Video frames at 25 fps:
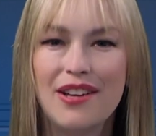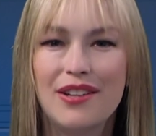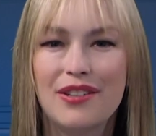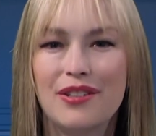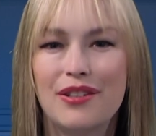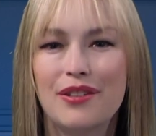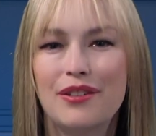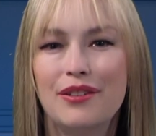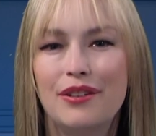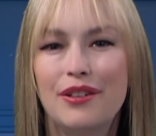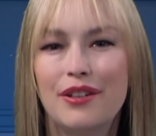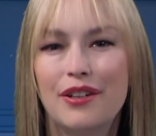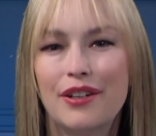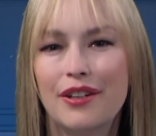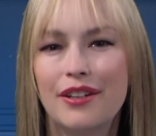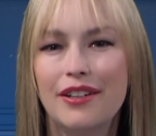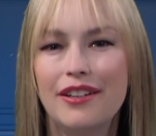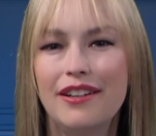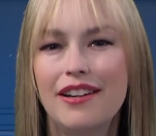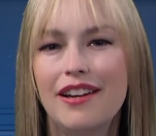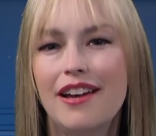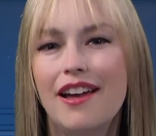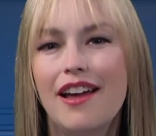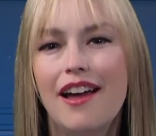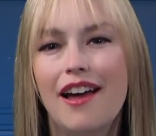to learn
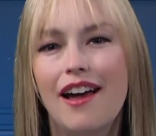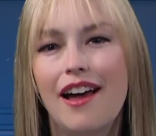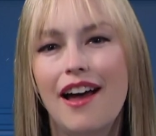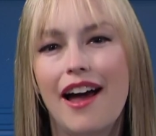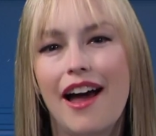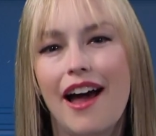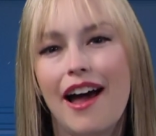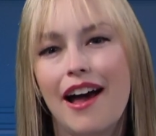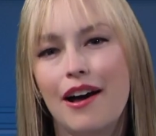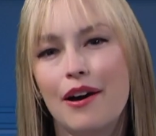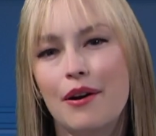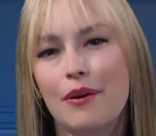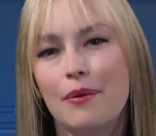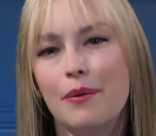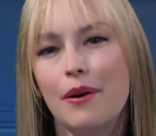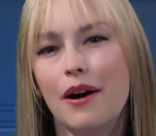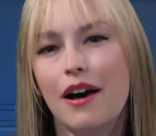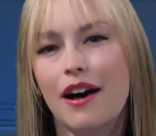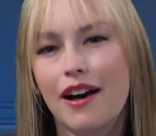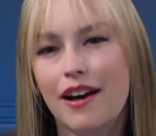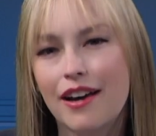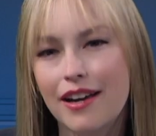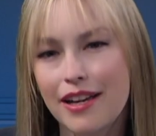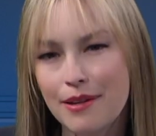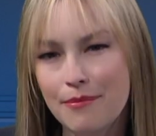how
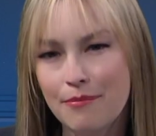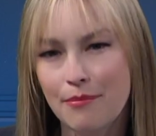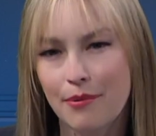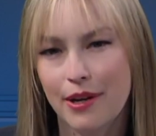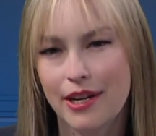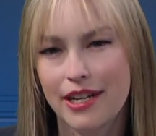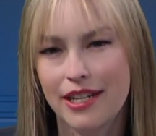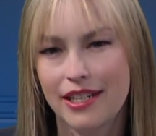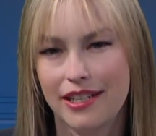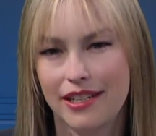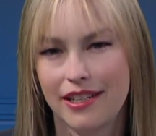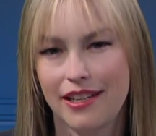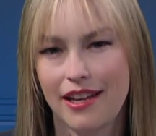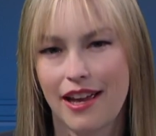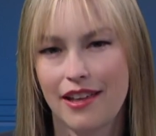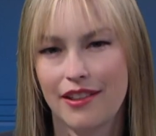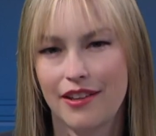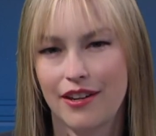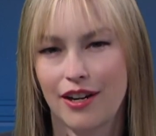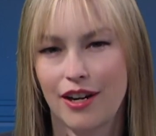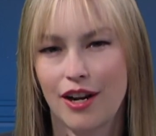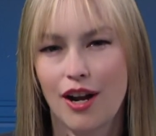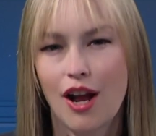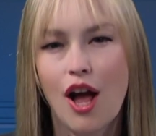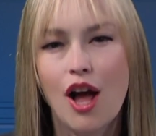I bring
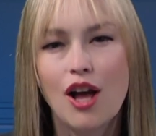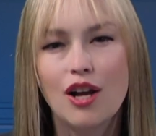together